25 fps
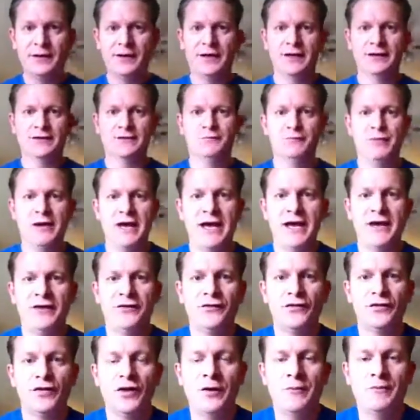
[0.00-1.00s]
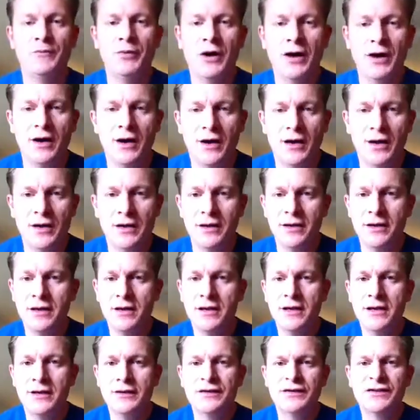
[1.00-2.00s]
is based upon
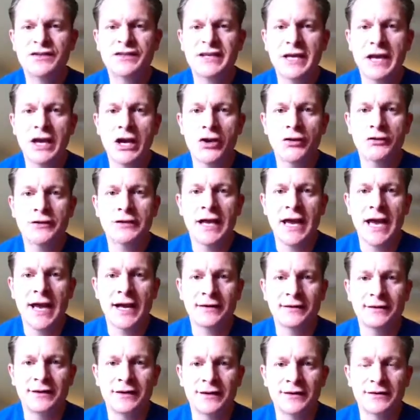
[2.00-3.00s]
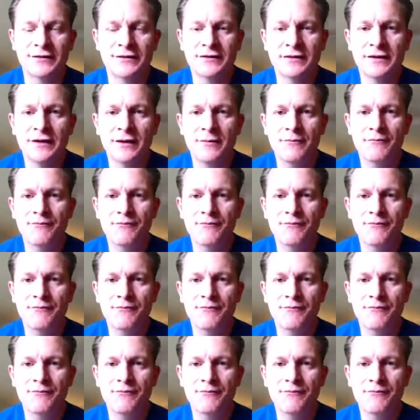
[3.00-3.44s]
scare tactics,